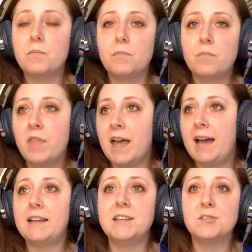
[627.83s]

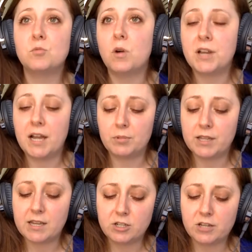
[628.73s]
That is one
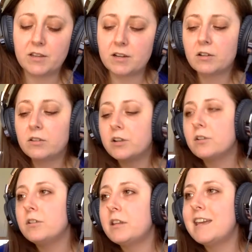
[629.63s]
application. There are
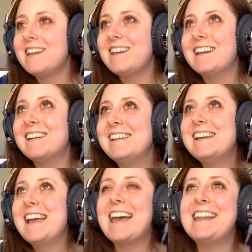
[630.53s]
literally
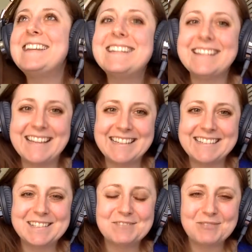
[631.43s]

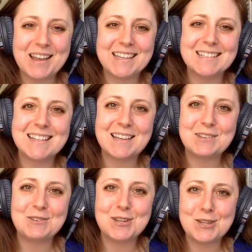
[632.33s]
endless ways that
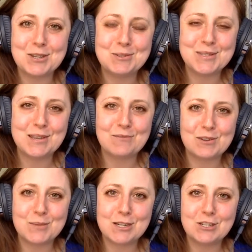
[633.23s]
you can use the
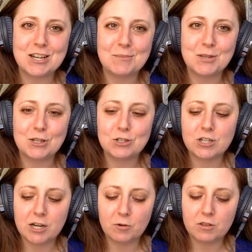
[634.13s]
information I'm going to
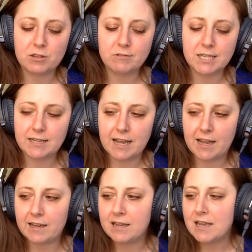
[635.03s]
share with you
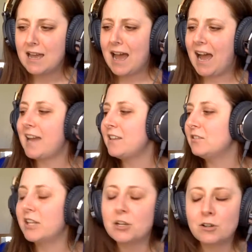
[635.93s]
today. I
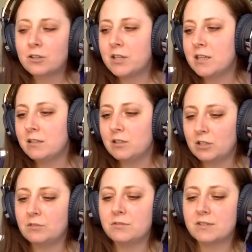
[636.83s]
literally
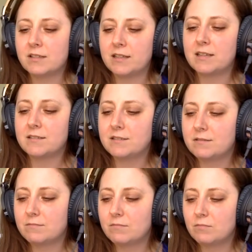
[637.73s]
used this
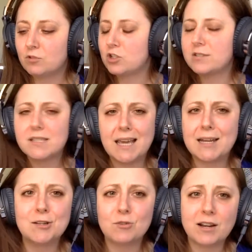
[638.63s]
just
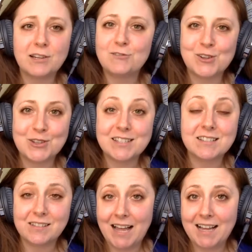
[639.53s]
getting ready for this
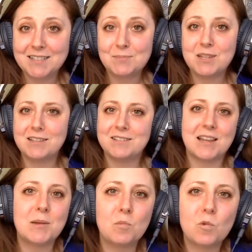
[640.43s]
class because
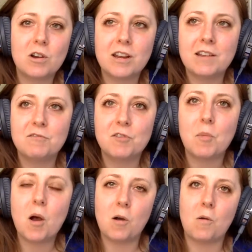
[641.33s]
I'm working from
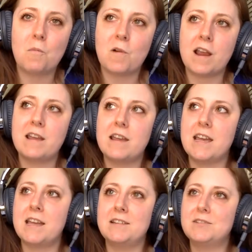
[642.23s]
home, right?
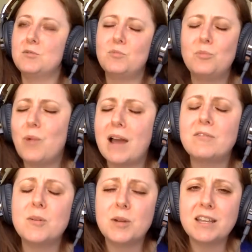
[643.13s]
And
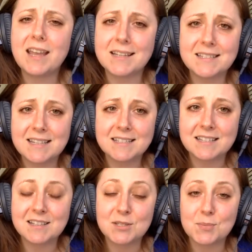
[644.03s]
everybody gets this
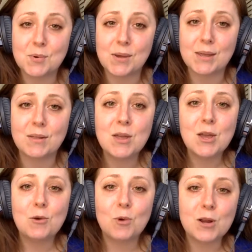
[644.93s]
at this point.
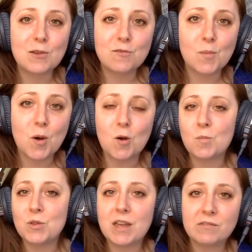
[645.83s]
Working from home
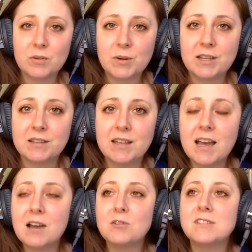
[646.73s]
with everybody in the
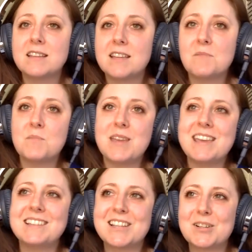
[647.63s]
house, it can
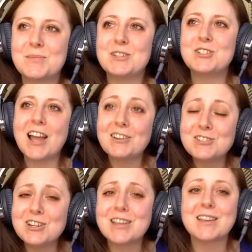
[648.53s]
be a little bit
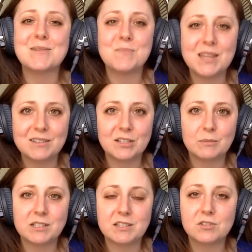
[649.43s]
challenging. It can be a little
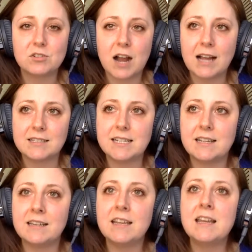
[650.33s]
bit
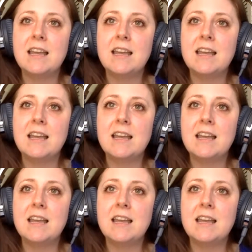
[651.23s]
distracting.